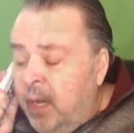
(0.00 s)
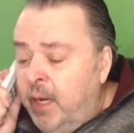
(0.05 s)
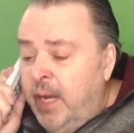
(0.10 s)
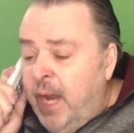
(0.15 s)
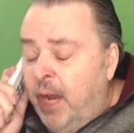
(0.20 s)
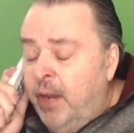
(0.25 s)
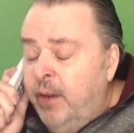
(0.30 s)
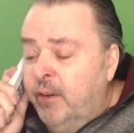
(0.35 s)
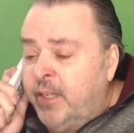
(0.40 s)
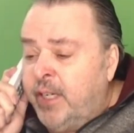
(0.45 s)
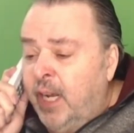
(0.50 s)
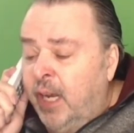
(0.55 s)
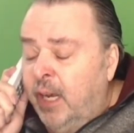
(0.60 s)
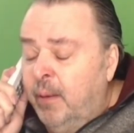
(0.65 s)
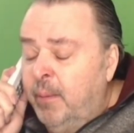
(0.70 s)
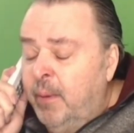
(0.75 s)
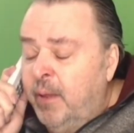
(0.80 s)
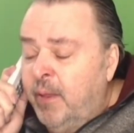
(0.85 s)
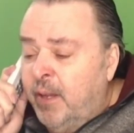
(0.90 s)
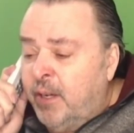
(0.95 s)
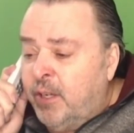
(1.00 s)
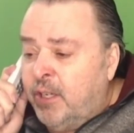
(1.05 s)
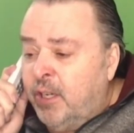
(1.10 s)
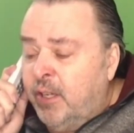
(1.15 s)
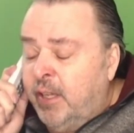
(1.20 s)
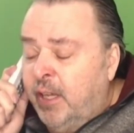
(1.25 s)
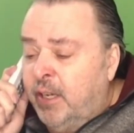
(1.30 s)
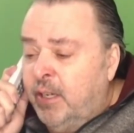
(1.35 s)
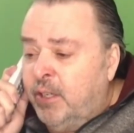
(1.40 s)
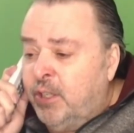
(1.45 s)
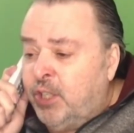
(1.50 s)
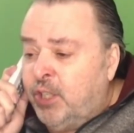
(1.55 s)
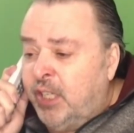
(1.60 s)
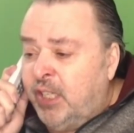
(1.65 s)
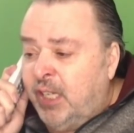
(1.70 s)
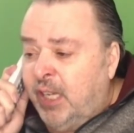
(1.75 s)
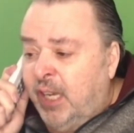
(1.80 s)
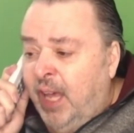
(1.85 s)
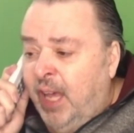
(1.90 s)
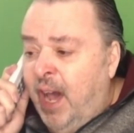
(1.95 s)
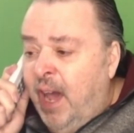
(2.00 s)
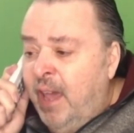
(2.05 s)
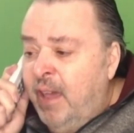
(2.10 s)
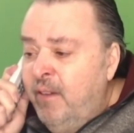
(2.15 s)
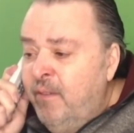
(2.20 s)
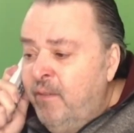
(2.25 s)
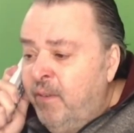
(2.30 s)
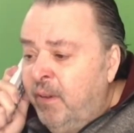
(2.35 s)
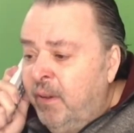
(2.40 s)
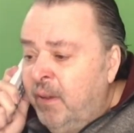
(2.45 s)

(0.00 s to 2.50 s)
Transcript: Now you're telling me that, that she's alive?